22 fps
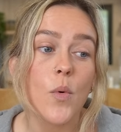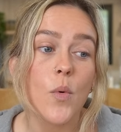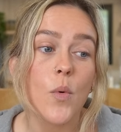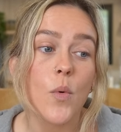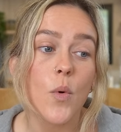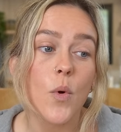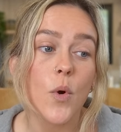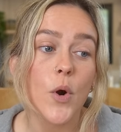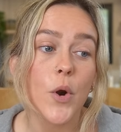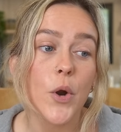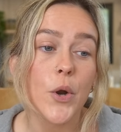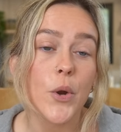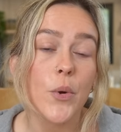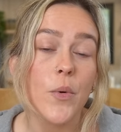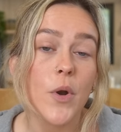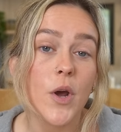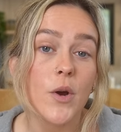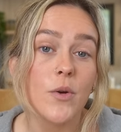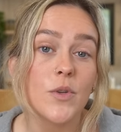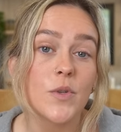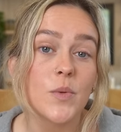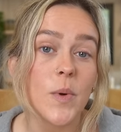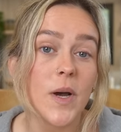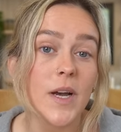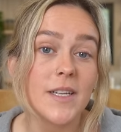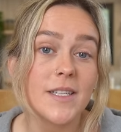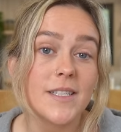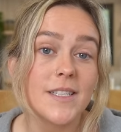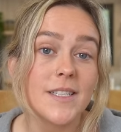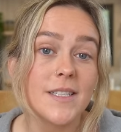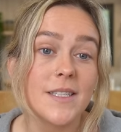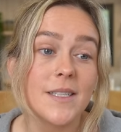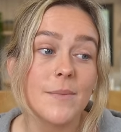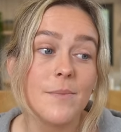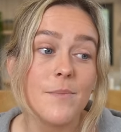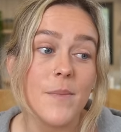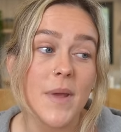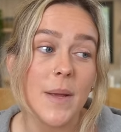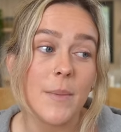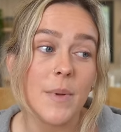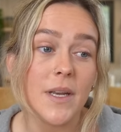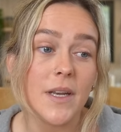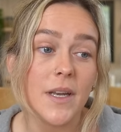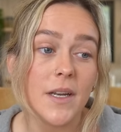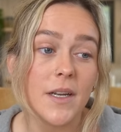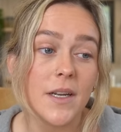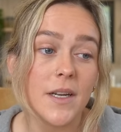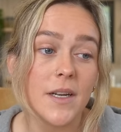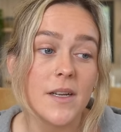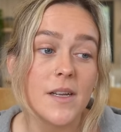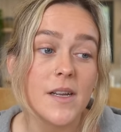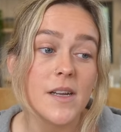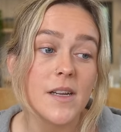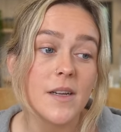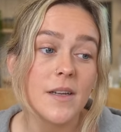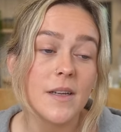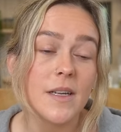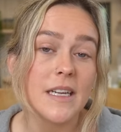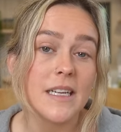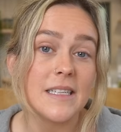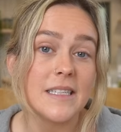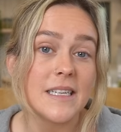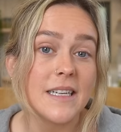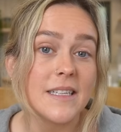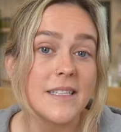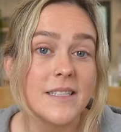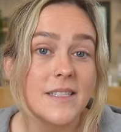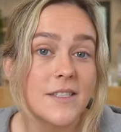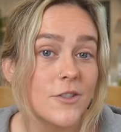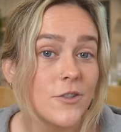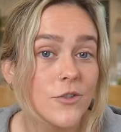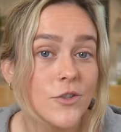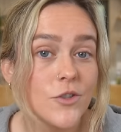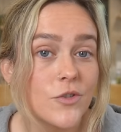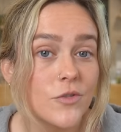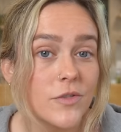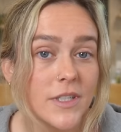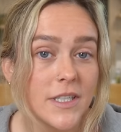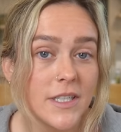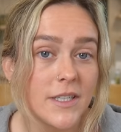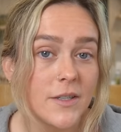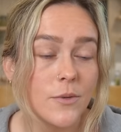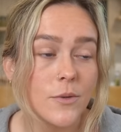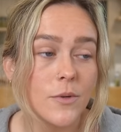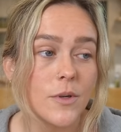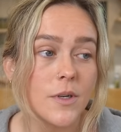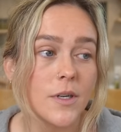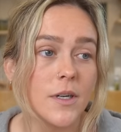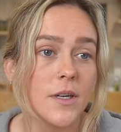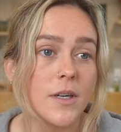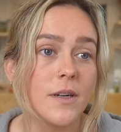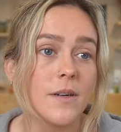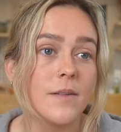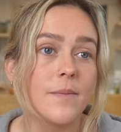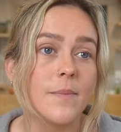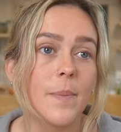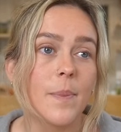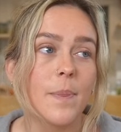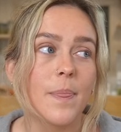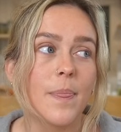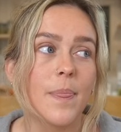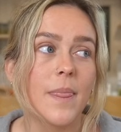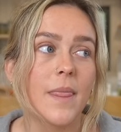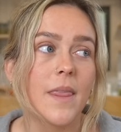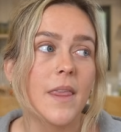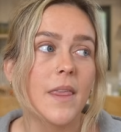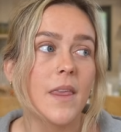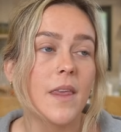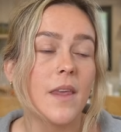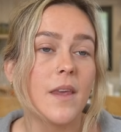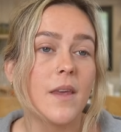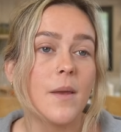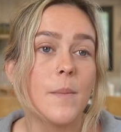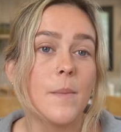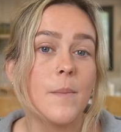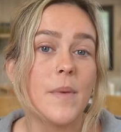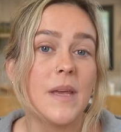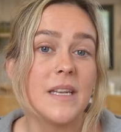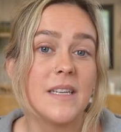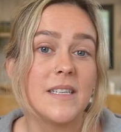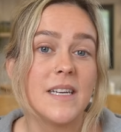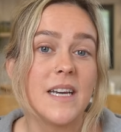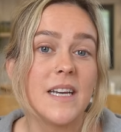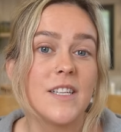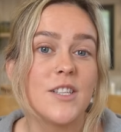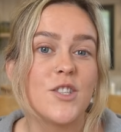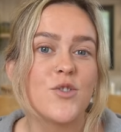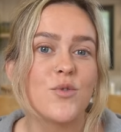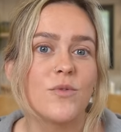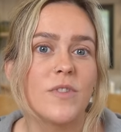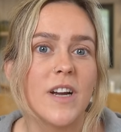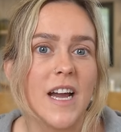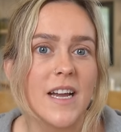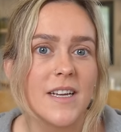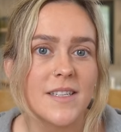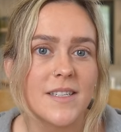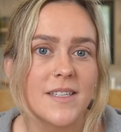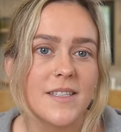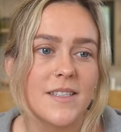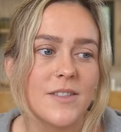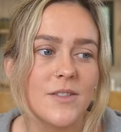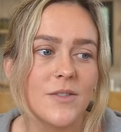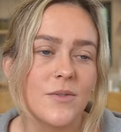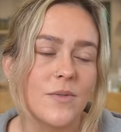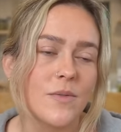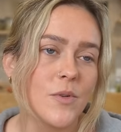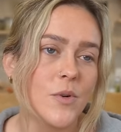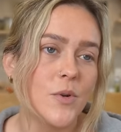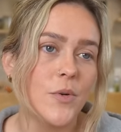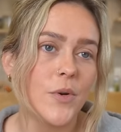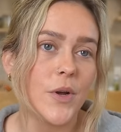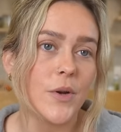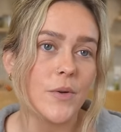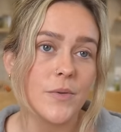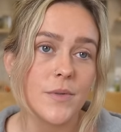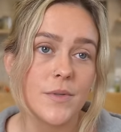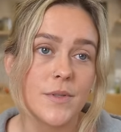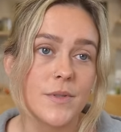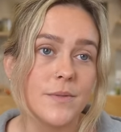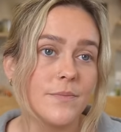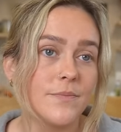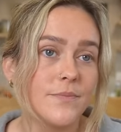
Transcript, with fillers: or who knows what. Maybe needed intense surgery or intense rest. Who knows?